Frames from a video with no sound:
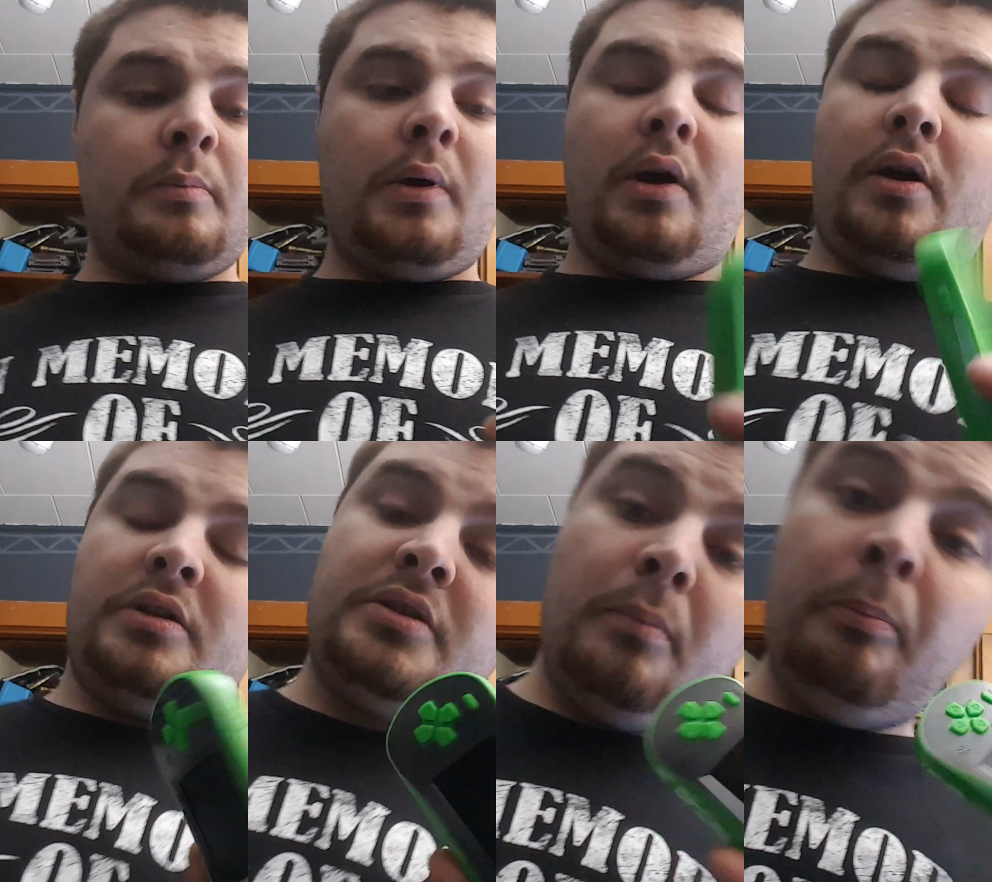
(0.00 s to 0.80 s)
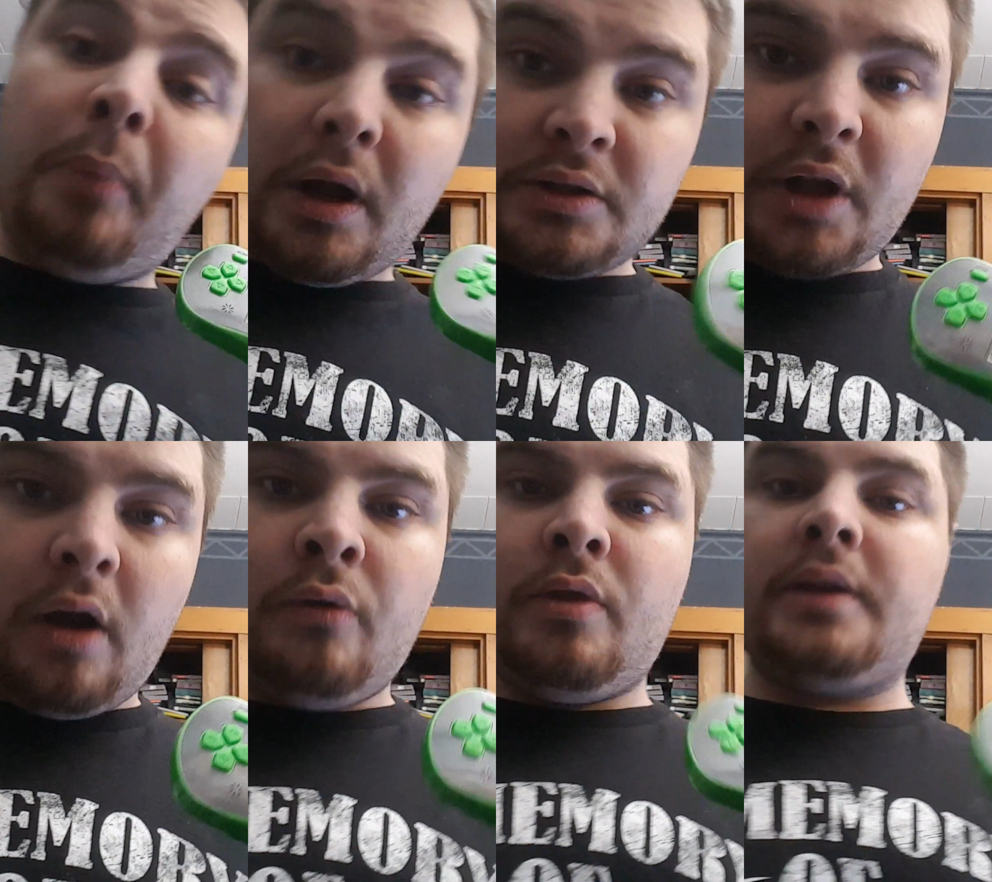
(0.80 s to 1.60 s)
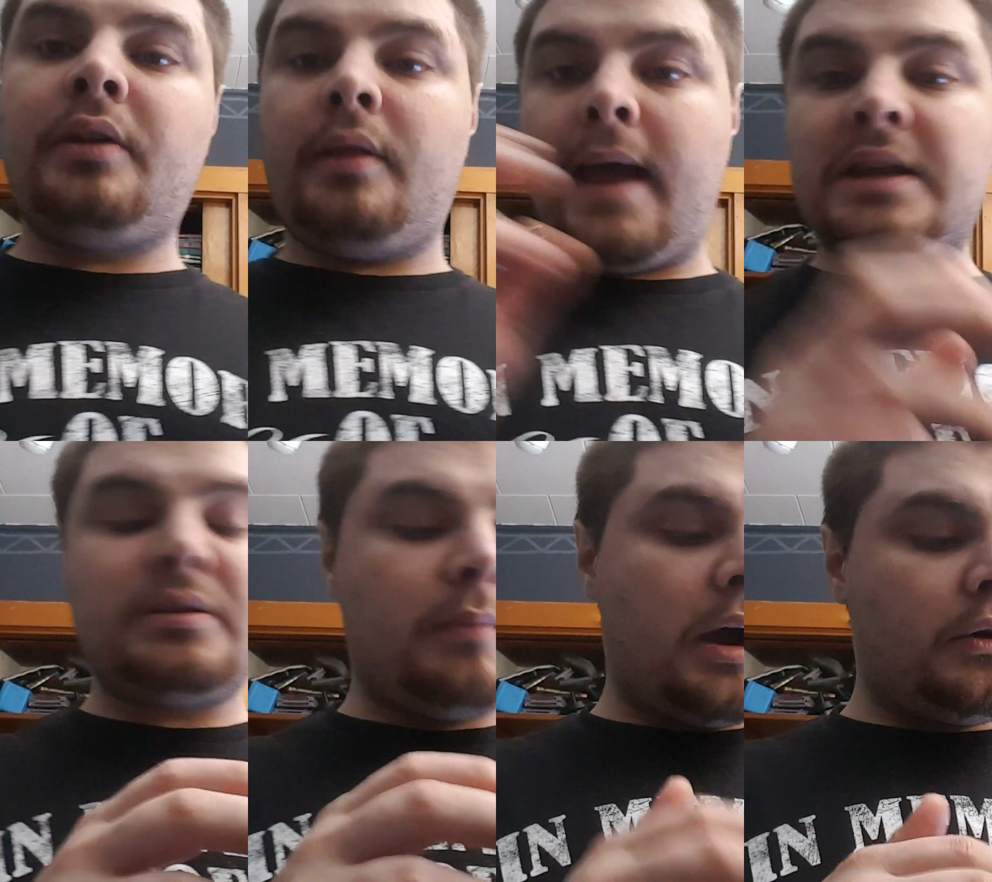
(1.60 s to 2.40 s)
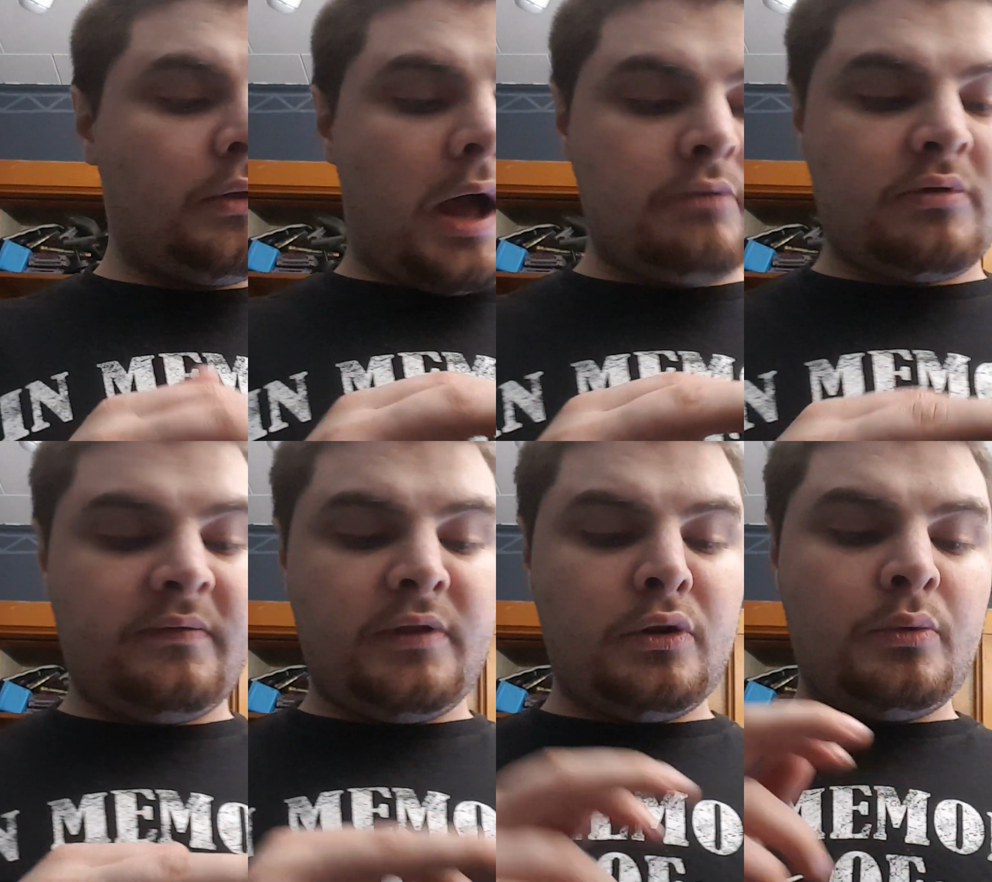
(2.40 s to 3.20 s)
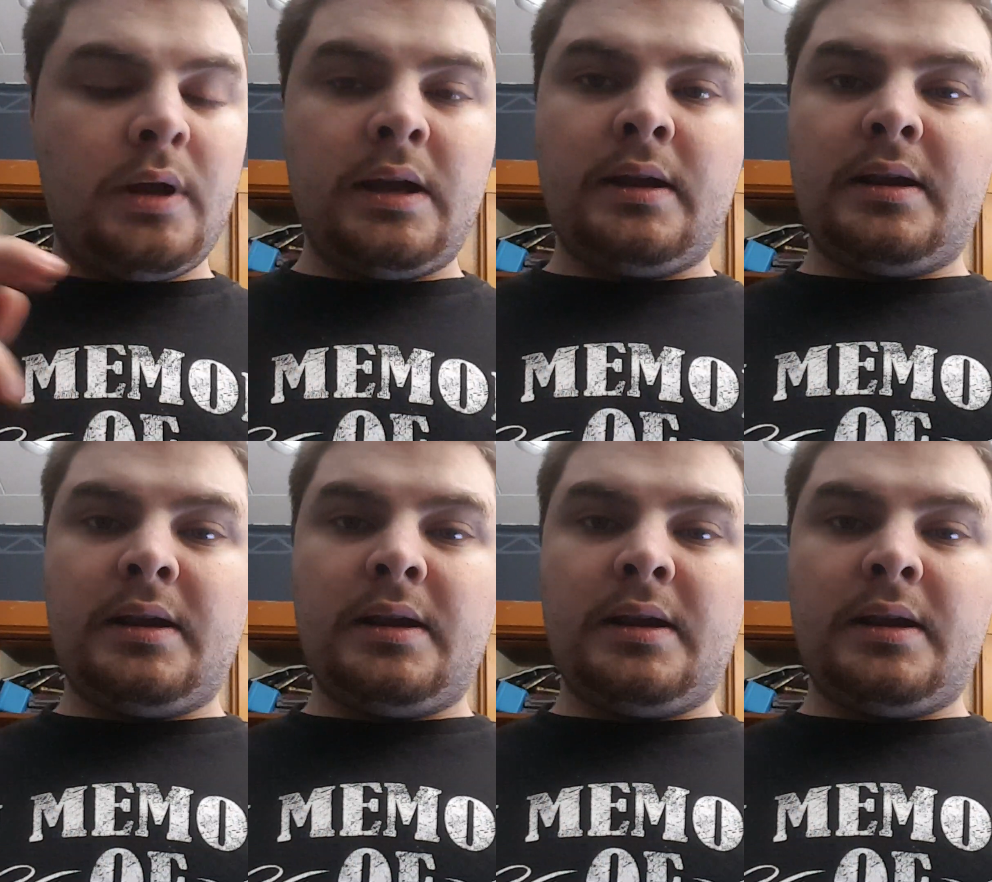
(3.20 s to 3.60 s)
But unlike the last model I reviewed,